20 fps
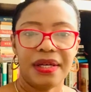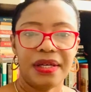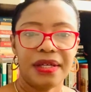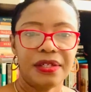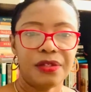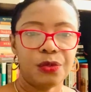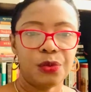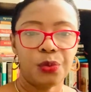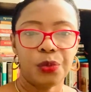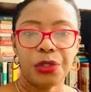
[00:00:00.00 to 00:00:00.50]

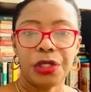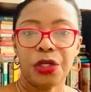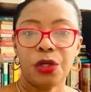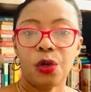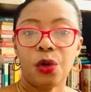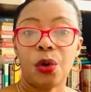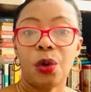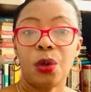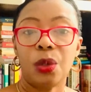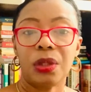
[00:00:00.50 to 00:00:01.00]
to
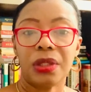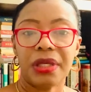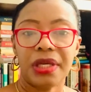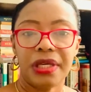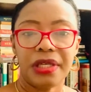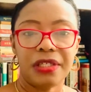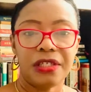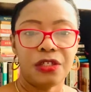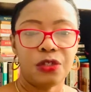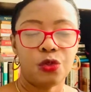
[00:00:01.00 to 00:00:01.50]

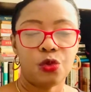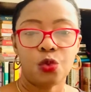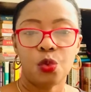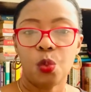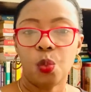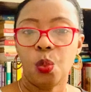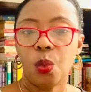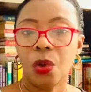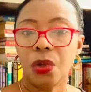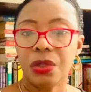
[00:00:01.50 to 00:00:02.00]
inculcate into
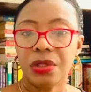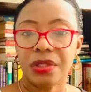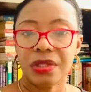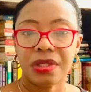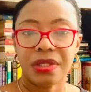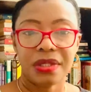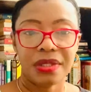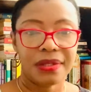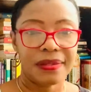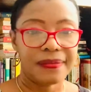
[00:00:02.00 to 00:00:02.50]

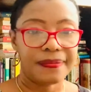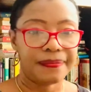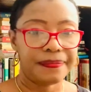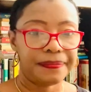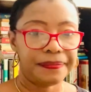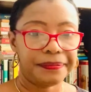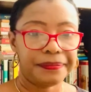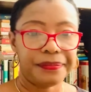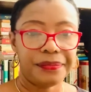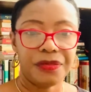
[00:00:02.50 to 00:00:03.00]
one's
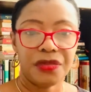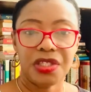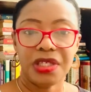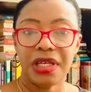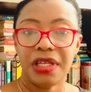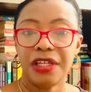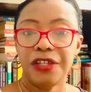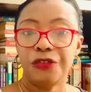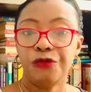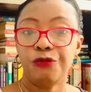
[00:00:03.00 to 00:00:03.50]

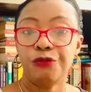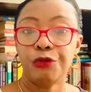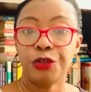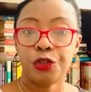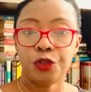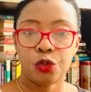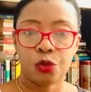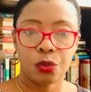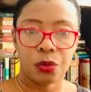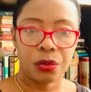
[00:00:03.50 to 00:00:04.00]
daily
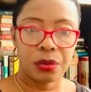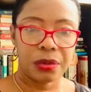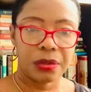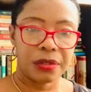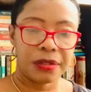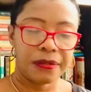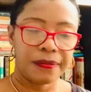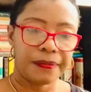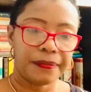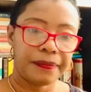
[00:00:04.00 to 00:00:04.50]

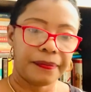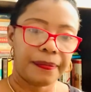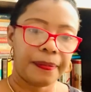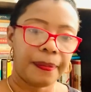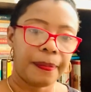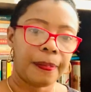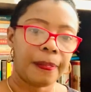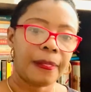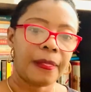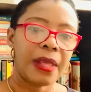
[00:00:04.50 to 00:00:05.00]
rituals.
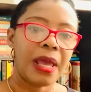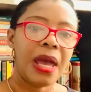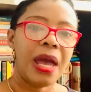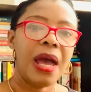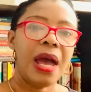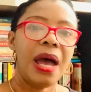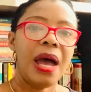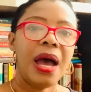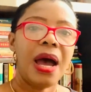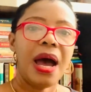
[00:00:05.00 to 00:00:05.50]

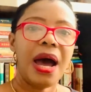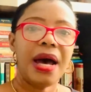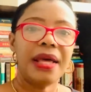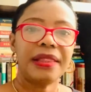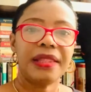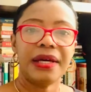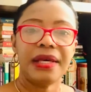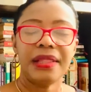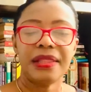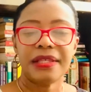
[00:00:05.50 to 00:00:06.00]

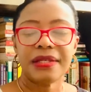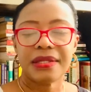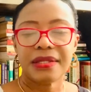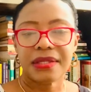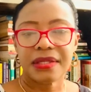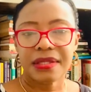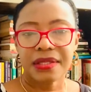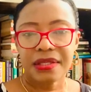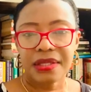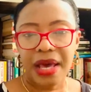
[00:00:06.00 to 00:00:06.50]
And then the
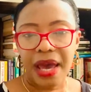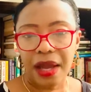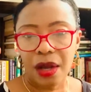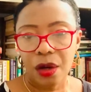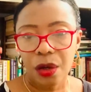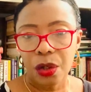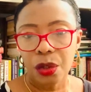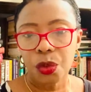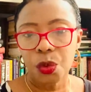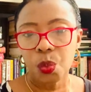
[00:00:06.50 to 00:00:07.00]

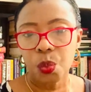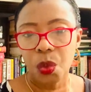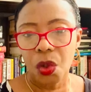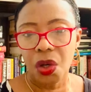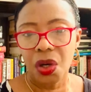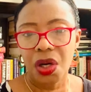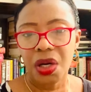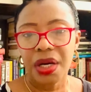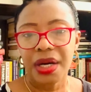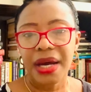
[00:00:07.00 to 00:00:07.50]
second
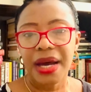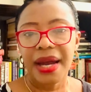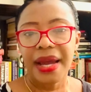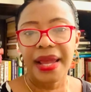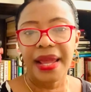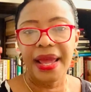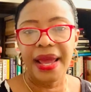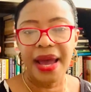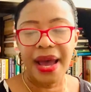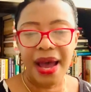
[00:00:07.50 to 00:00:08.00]
one
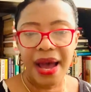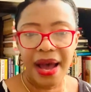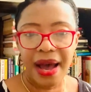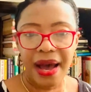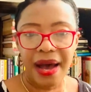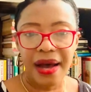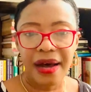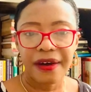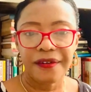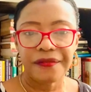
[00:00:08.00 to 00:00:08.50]
I
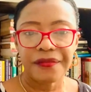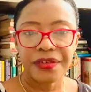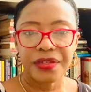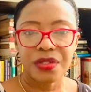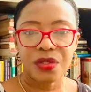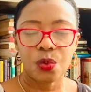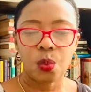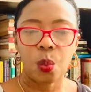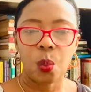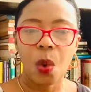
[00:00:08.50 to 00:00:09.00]
have
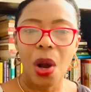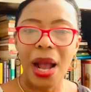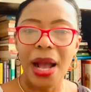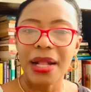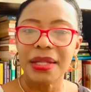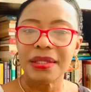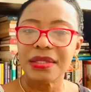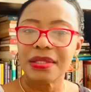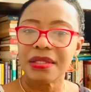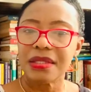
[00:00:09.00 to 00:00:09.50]
is
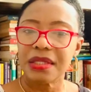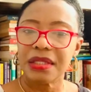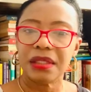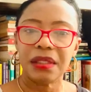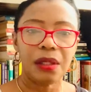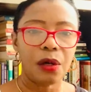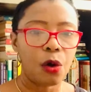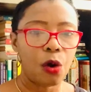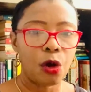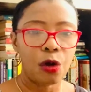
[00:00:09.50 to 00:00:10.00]
while
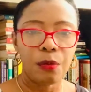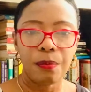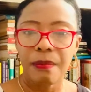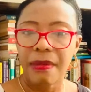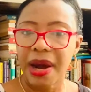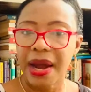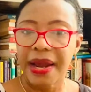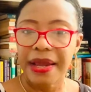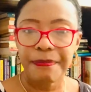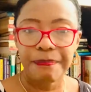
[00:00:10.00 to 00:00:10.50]
still on
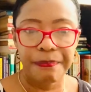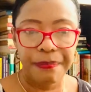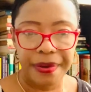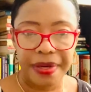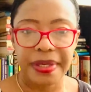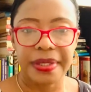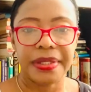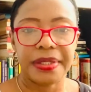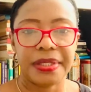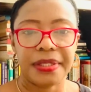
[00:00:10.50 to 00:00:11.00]
my
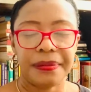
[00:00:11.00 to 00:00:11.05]
bed,